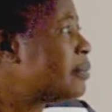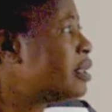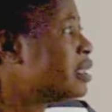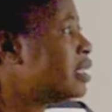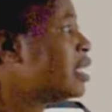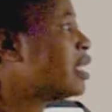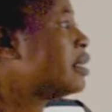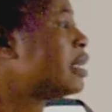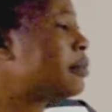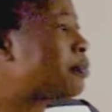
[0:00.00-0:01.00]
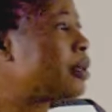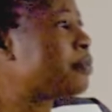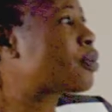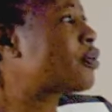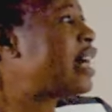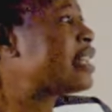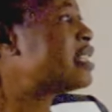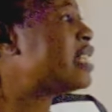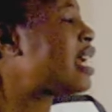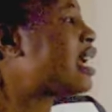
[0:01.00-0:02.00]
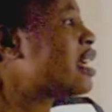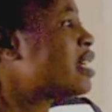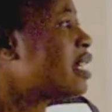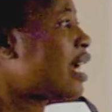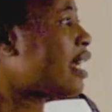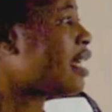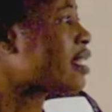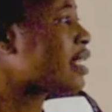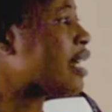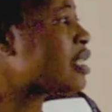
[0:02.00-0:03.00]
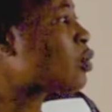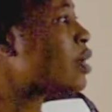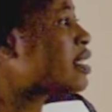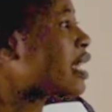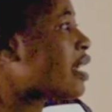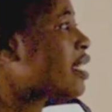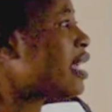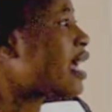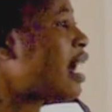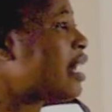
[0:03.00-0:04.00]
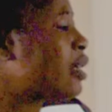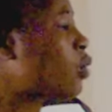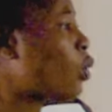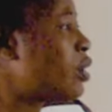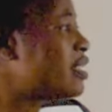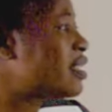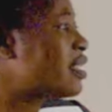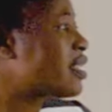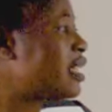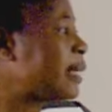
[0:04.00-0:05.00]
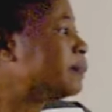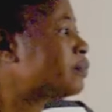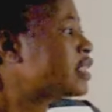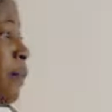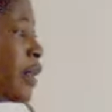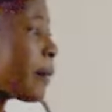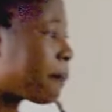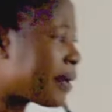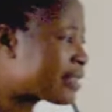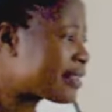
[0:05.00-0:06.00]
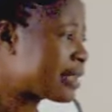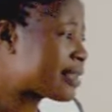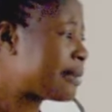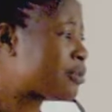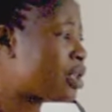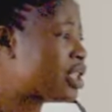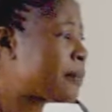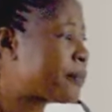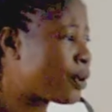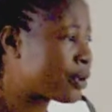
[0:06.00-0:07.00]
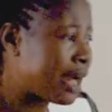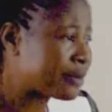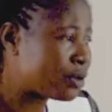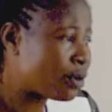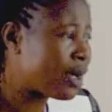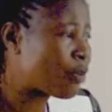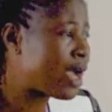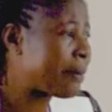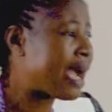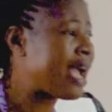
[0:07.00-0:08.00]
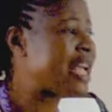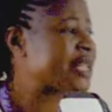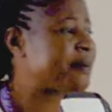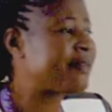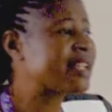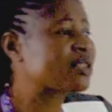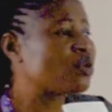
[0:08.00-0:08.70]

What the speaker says: in providing adequate care and quality care. Preceptorship programs, whereby experienced